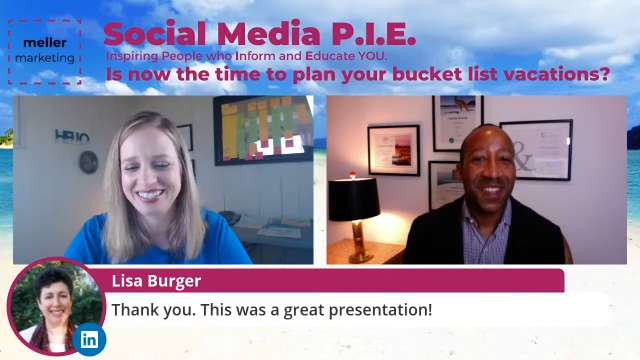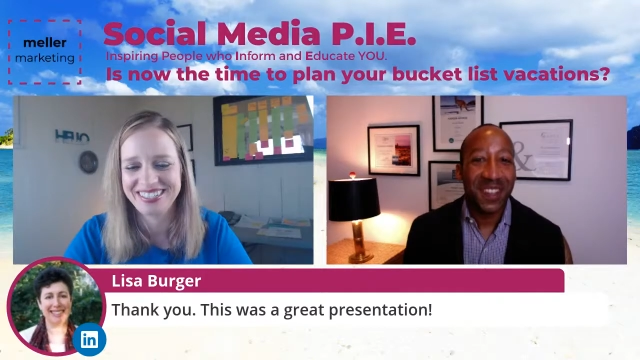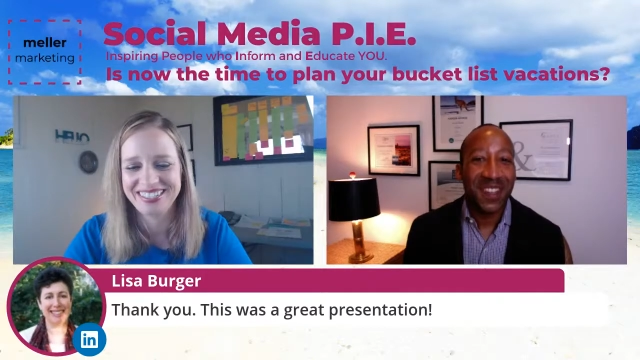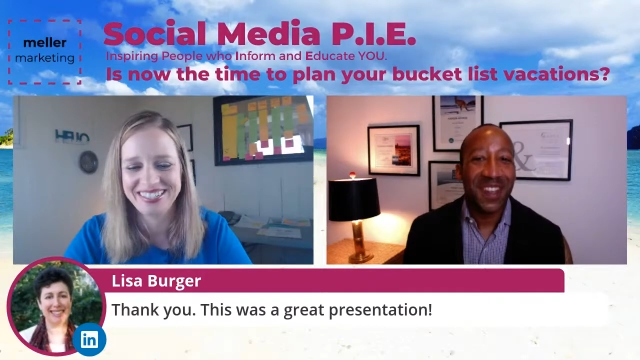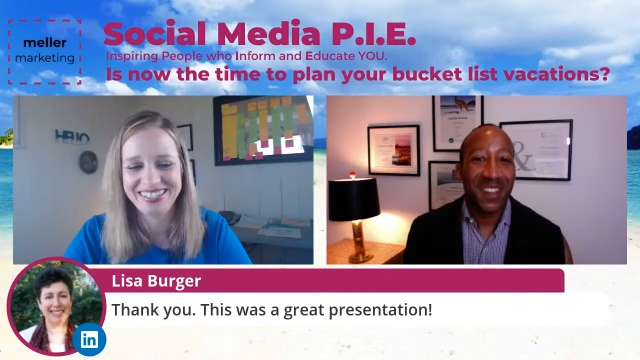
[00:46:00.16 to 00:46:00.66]

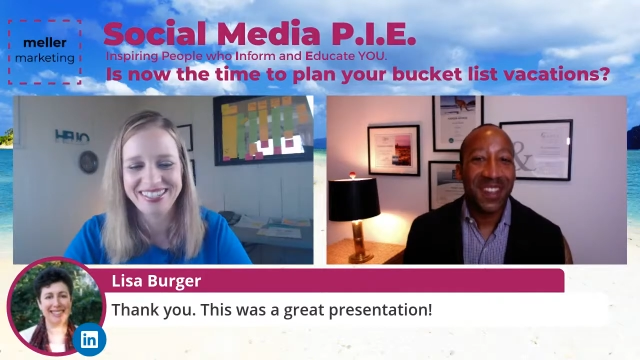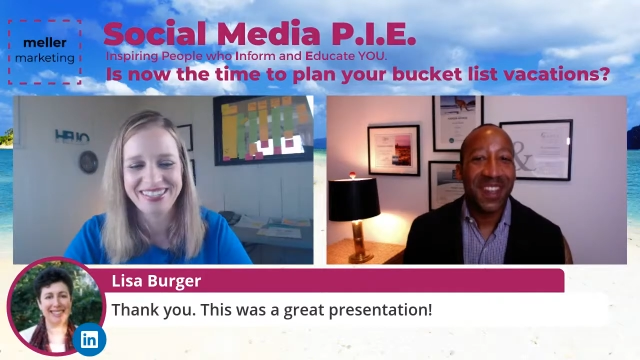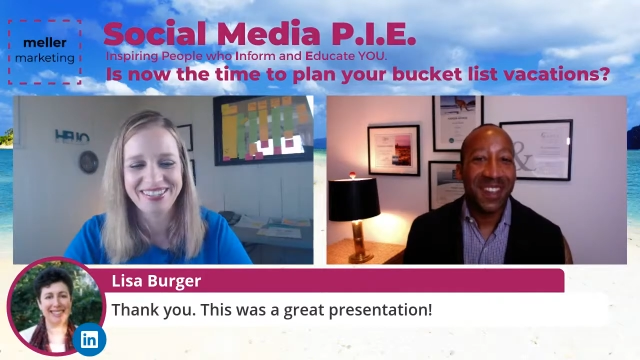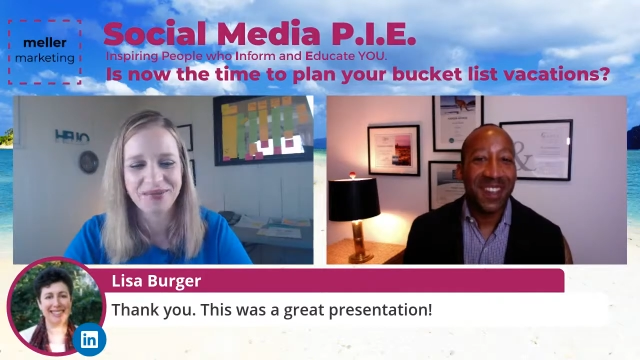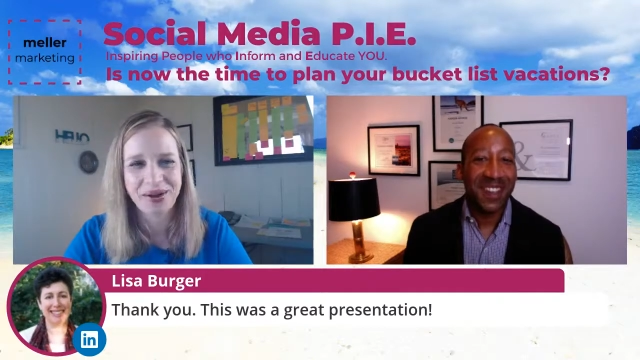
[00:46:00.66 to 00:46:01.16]
Speaker 1: see
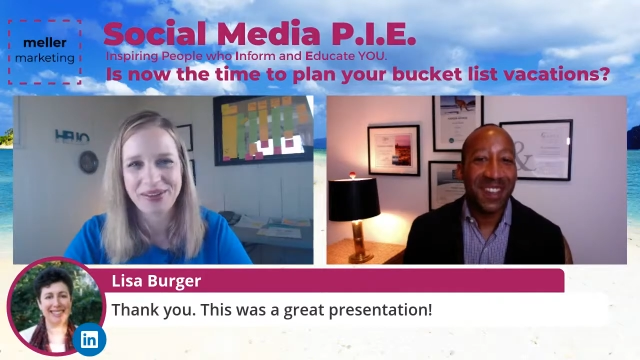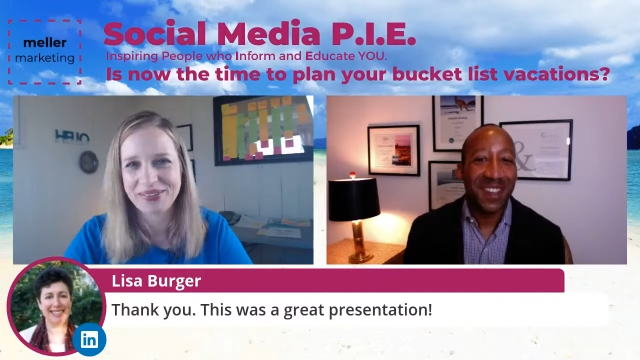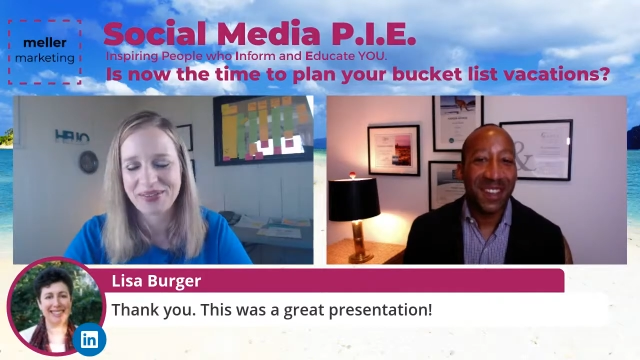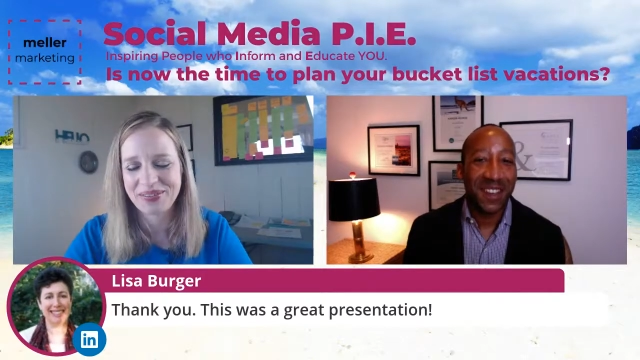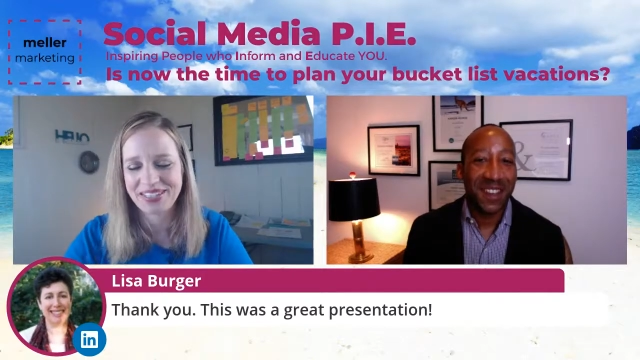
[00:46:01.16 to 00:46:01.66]
the
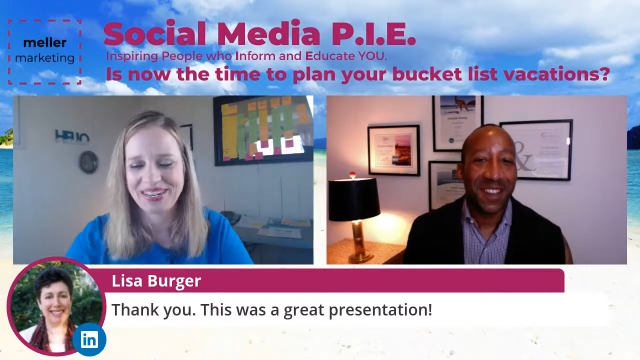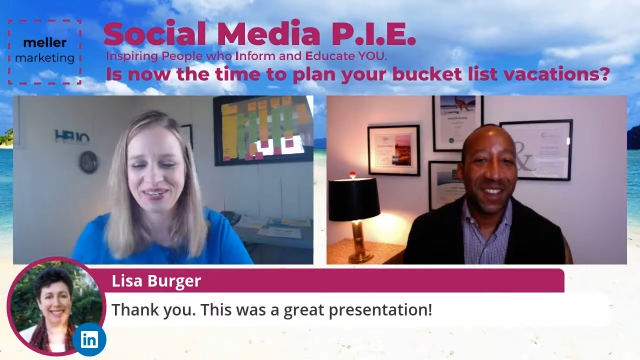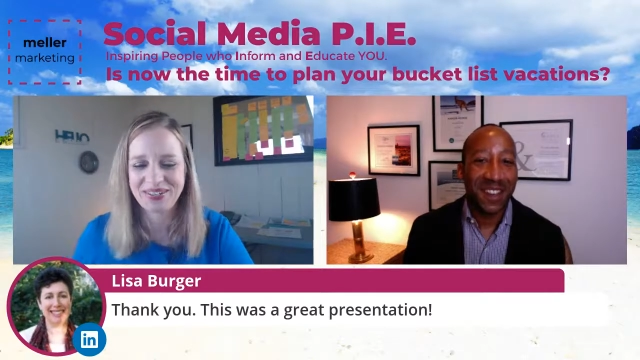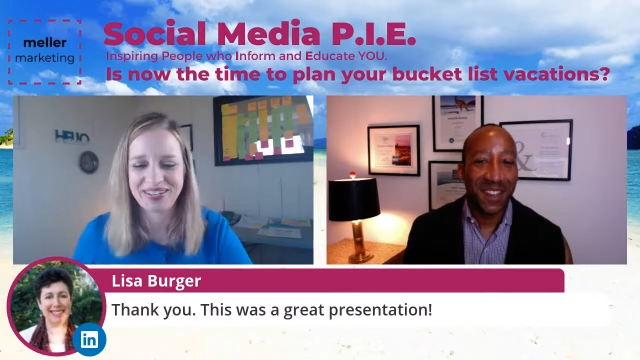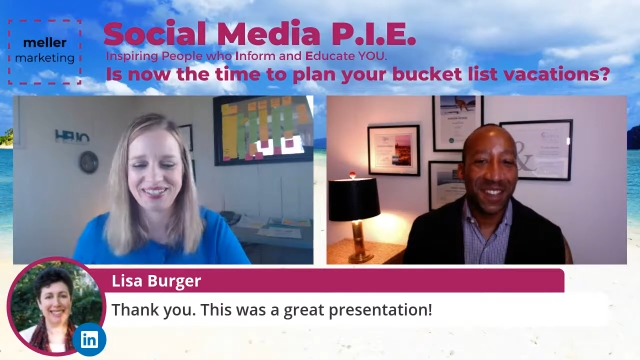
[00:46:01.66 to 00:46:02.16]
wildlife and the
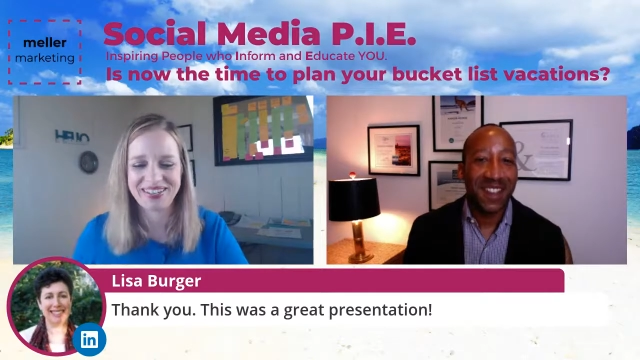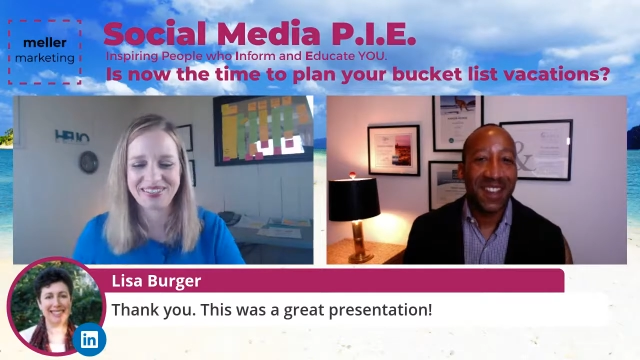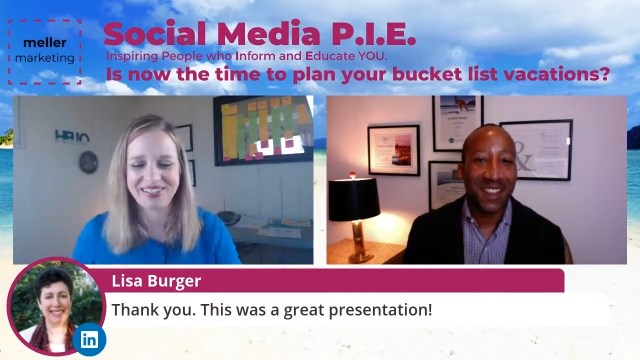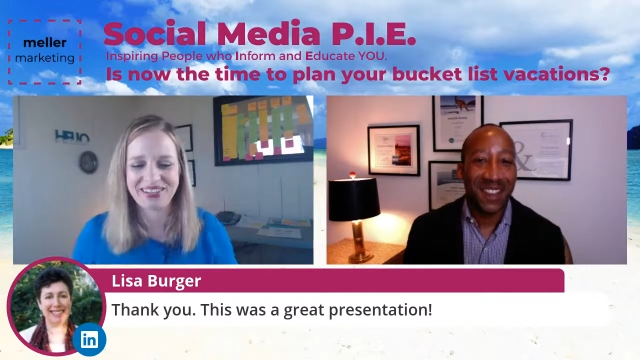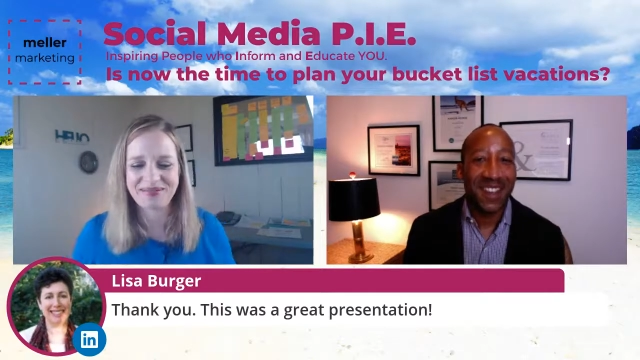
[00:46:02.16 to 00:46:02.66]
nature that's
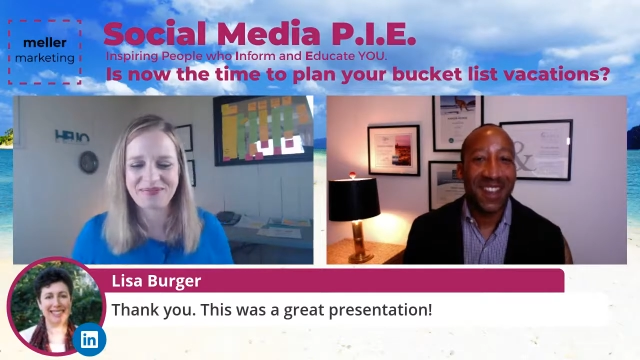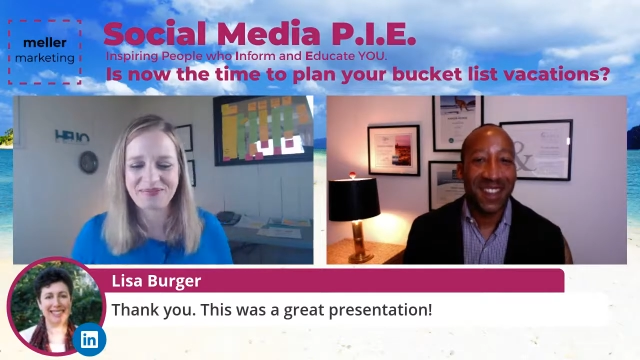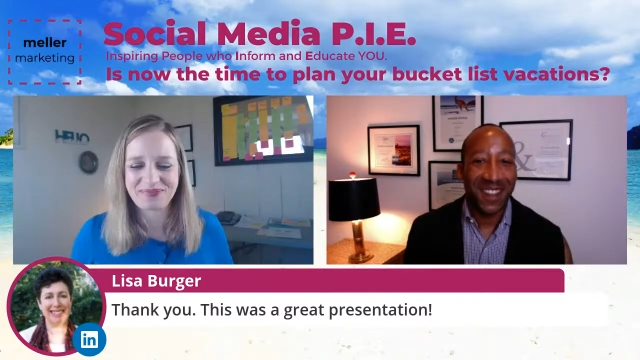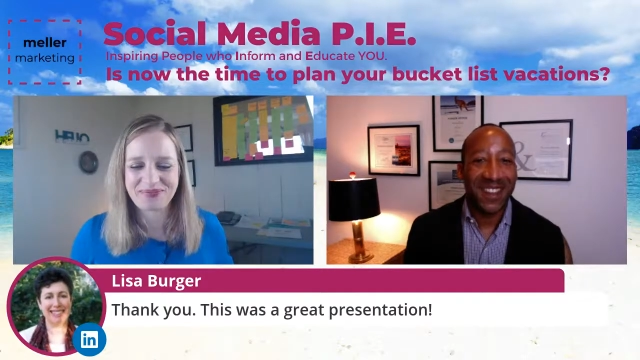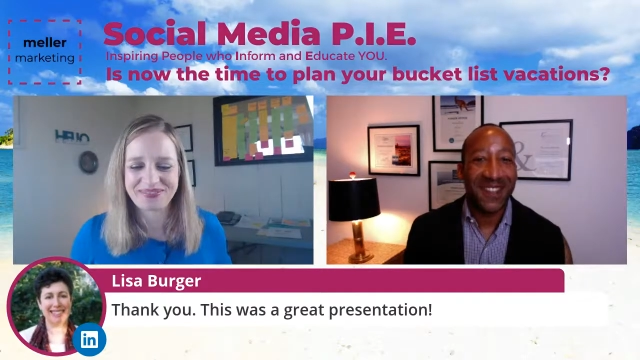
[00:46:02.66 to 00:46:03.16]
outside.
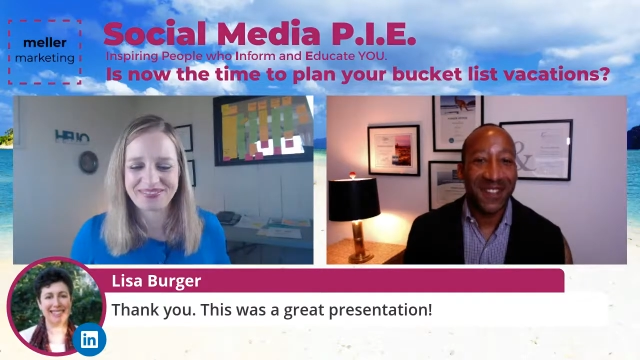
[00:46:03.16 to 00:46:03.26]
Yeah.